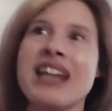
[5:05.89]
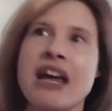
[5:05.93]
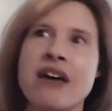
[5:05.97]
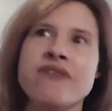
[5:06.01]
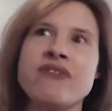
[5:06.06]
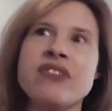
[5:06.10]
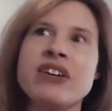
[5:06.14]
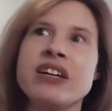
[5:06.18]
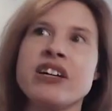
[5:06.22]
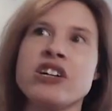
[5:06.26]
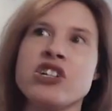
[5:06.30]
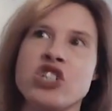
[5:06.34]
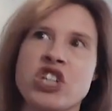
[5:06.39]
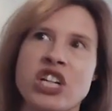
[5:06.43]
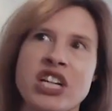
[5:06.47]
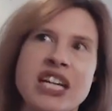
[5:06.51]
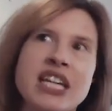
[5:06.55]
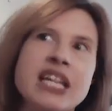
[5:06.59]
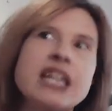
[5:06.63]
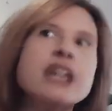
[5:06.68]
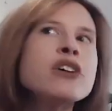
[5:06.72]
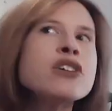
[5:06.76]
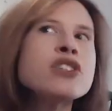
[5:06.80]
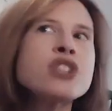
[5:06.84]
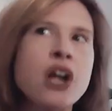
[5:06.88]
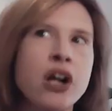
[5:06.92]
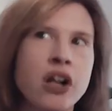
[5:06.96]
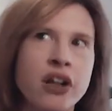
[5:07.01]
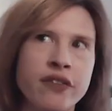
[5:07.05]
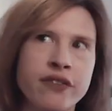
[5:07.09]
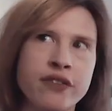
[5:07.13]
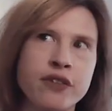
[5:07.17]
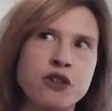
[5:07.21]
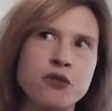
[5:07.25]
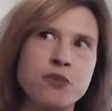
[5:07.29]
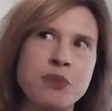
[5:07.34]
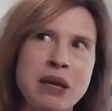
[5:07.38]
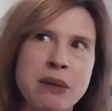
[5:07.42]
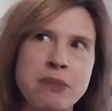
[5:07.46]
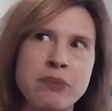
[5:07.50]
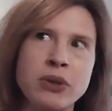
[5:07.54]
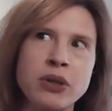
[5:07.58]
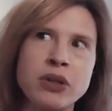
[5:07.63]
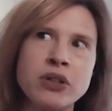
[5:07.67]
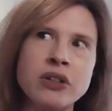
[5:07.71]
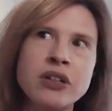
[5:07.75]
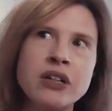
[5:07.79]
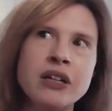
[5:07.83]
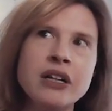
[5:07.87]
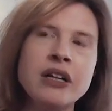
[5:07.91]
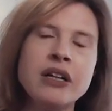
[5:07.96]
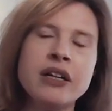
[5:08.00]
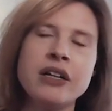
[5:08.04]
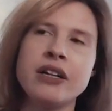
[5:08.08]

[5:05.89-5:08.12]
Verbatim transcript: that village and kills all of those people,